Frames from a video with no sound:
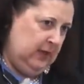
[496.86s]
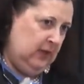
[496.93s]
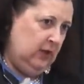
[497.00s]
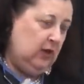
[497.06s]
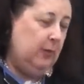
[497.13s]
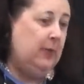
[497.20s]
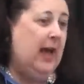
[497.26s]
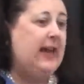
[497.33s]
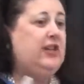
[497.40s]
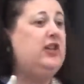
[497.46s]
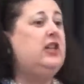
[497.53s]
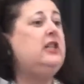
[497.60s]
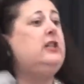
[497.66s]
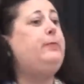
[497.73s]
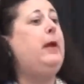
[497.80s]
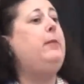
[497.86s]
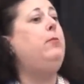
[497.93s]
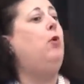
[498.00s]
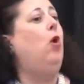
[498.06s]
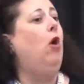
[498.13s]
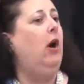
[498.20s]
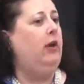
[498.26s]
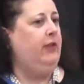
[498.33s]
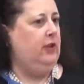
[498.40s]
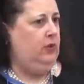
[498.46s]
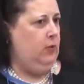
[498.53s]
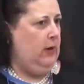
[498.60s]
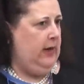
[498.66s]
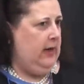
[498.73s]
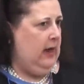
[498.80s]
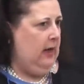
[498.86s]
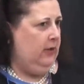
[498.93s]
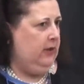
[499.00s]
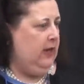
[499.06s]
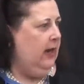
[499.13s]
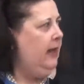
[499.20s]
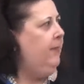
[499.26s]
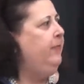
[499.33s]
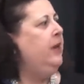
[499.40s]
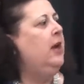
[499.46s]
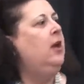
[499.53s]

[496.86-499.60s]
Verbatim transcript: So I'm glad you didn't spend more than $20 on it.